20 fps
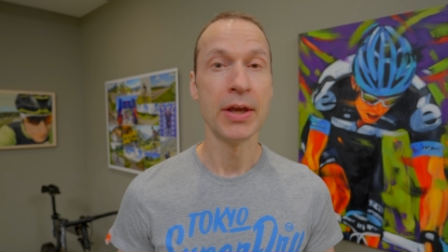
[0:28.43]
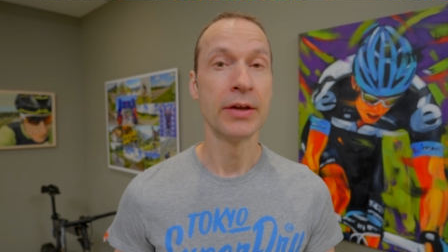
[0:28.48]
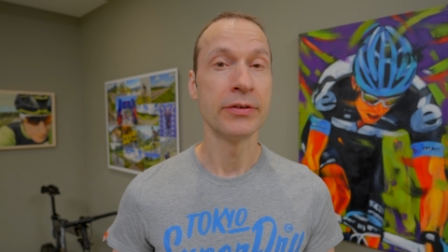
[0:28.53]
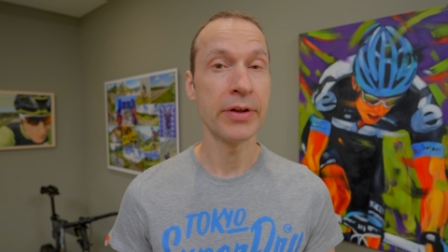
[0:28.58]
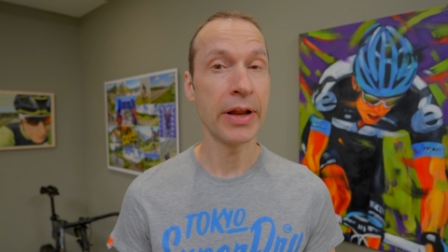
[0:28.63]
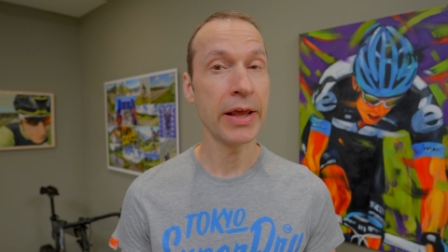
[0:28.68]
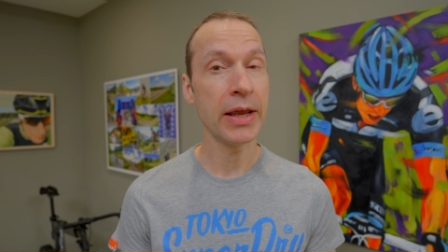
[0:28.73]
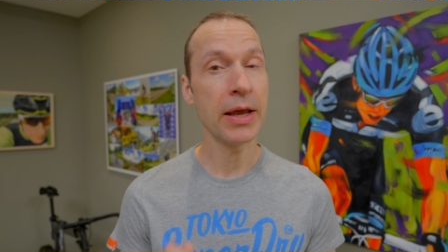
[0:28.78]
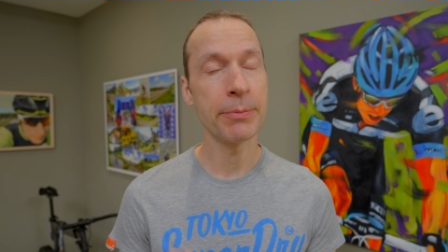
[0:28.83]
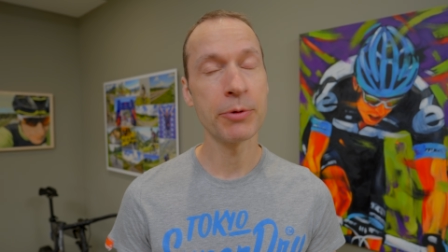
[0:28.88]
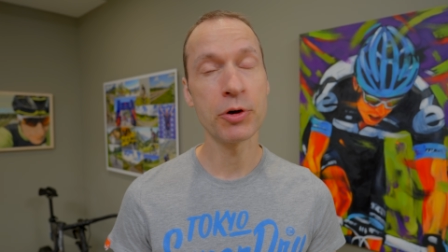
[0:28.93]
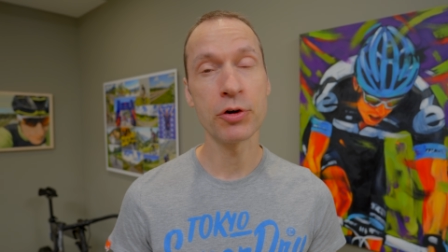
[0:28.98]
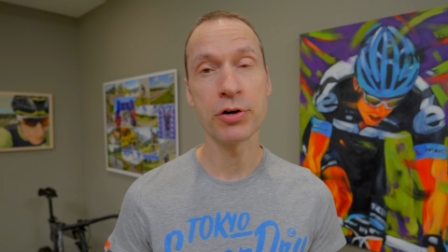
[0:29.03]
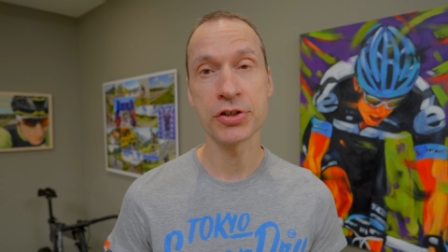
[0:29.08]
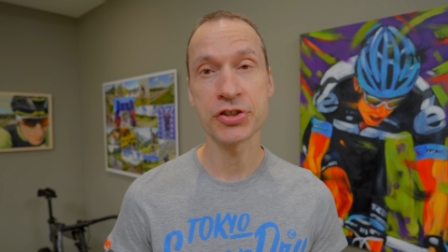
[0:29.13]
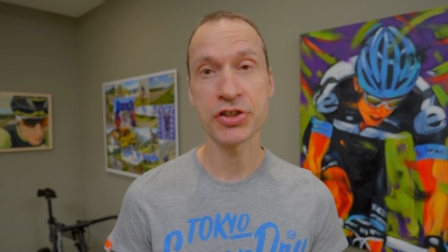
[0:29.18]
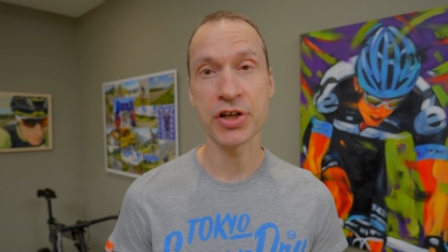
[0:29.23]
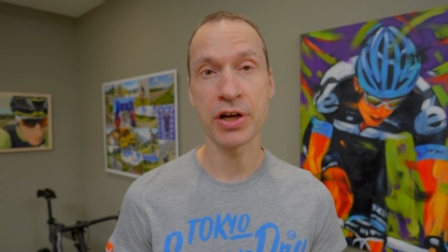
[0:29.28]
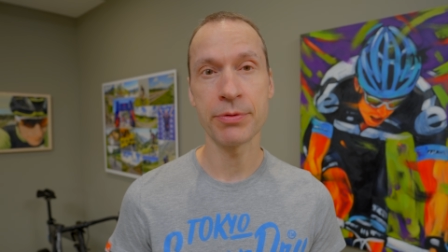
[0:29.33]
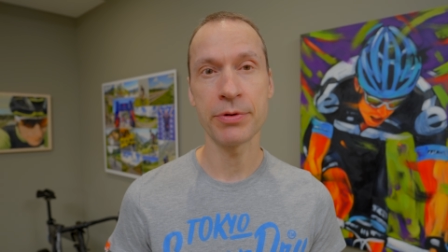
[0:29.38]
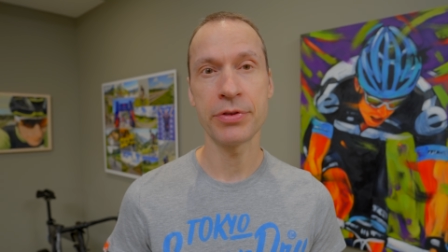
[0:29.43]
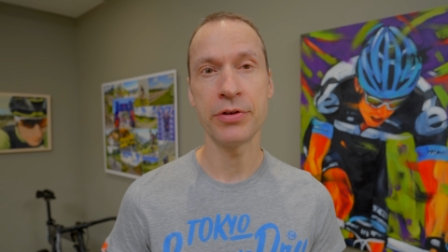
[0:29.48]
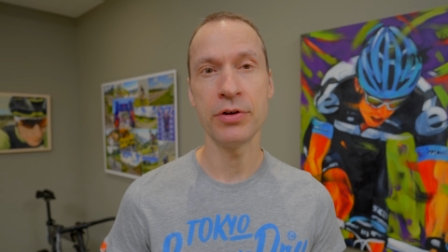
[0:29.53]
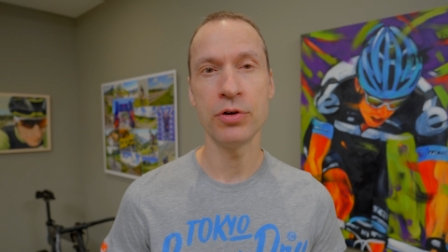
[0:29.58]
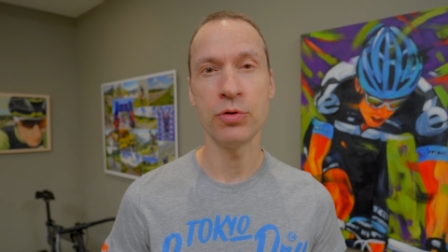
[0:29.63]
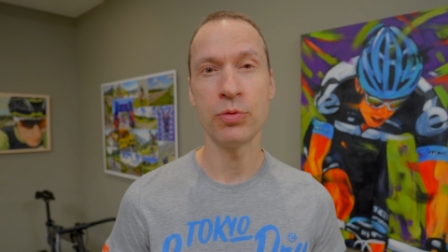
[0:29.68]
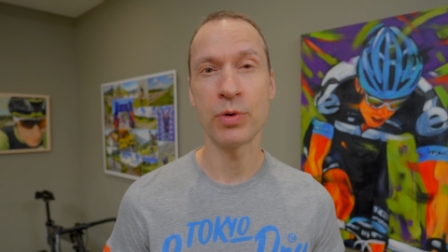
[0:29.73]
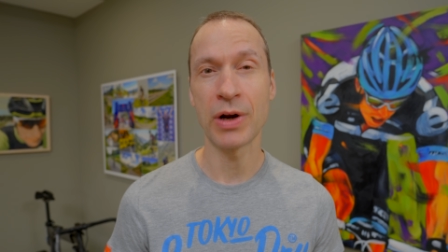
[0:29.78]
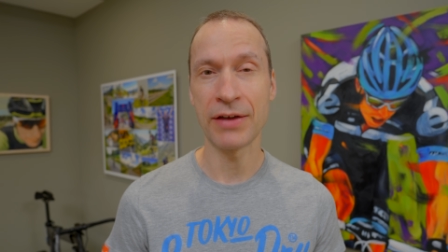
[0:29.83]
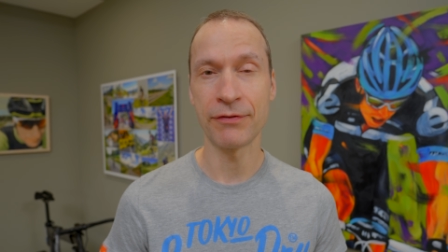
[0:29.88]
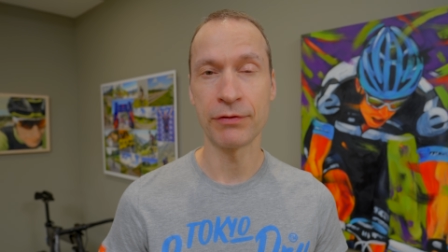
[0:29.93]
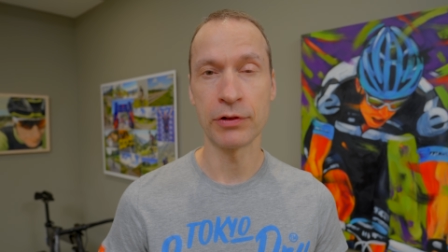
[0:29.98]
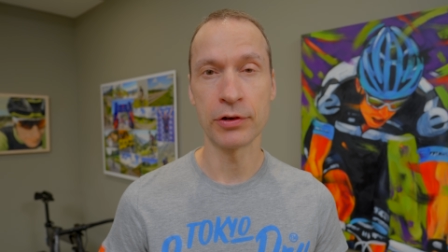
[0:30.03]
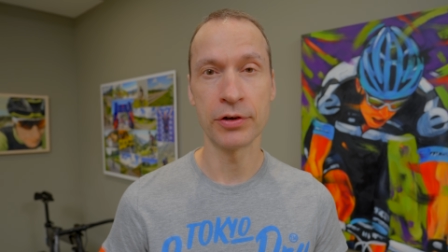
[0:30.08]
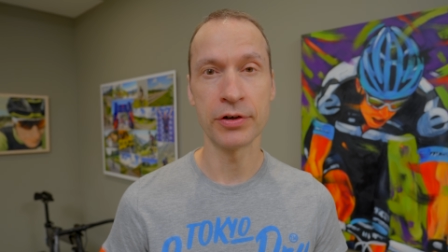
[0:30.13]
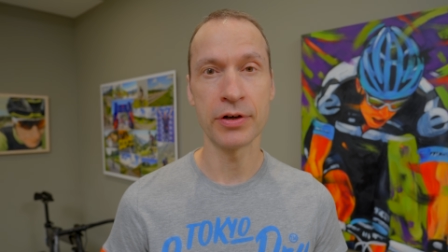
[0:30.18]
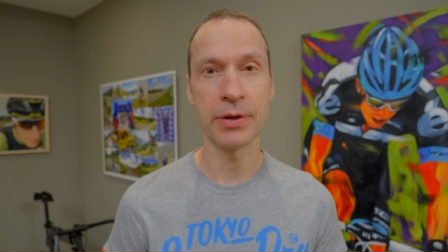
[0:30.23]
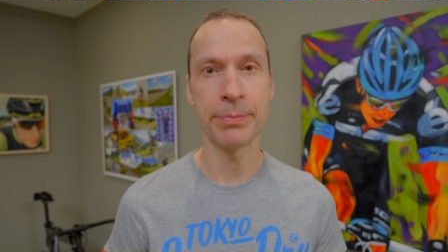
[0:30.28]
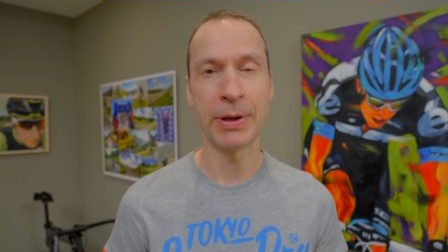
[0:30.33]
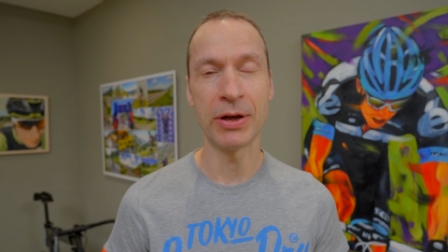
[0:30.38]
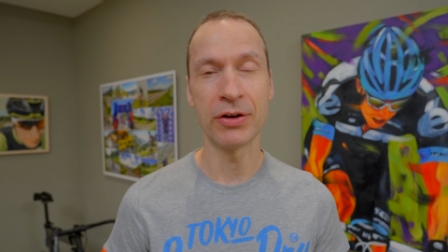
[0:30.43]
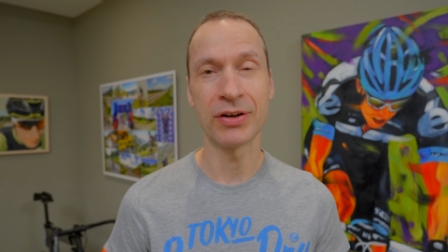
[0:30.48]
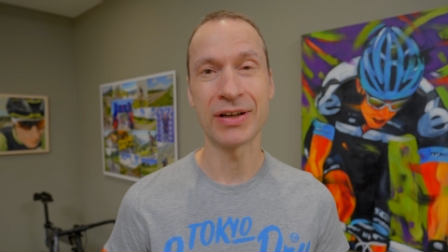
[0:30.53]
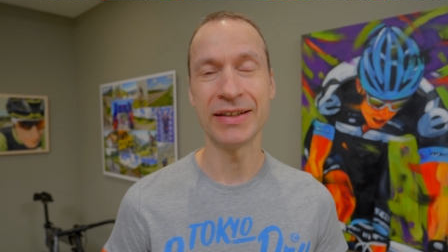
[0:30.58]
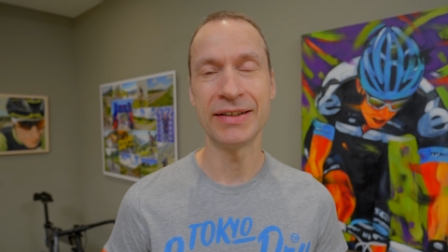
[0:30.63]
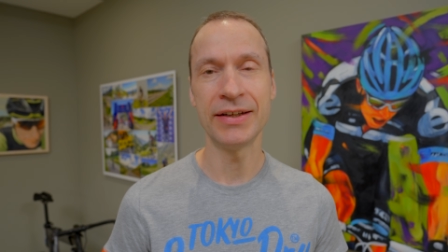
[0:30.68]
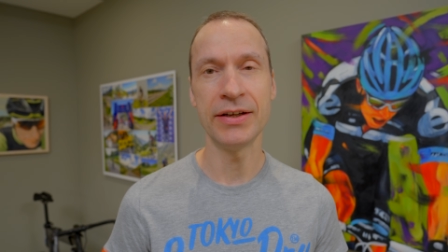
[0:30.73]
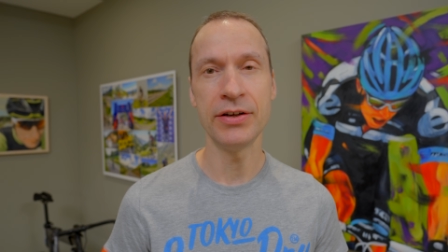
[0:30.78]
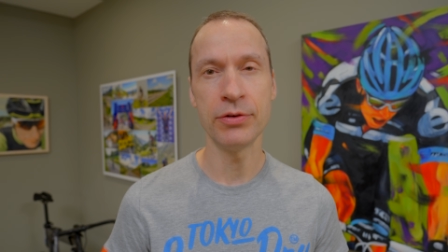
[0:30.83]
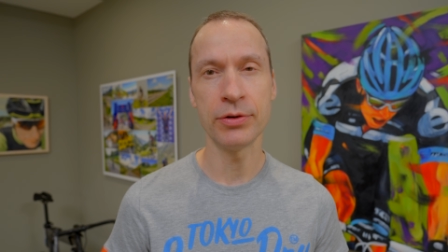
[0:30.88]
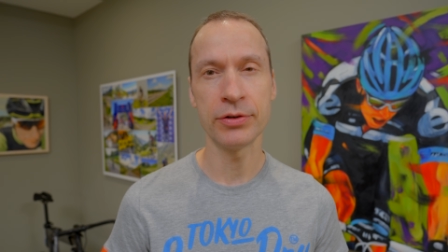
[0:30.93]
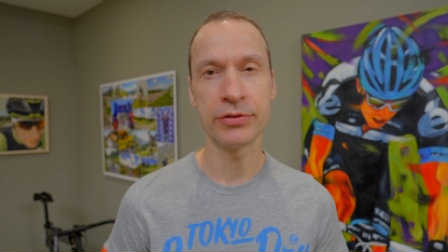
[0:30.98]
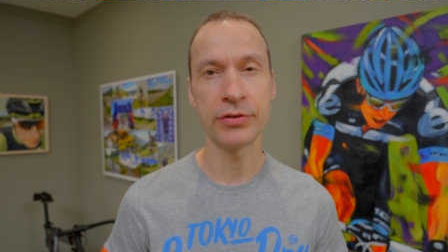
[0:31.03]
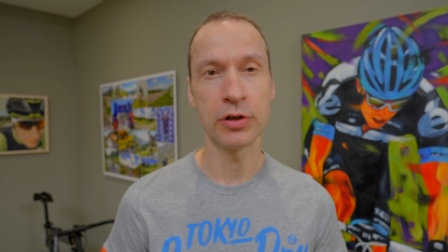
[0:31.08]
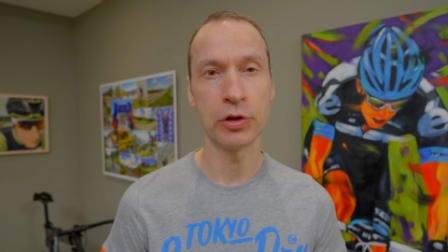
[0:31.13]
Today I'm going to share with you what I've learned about continuous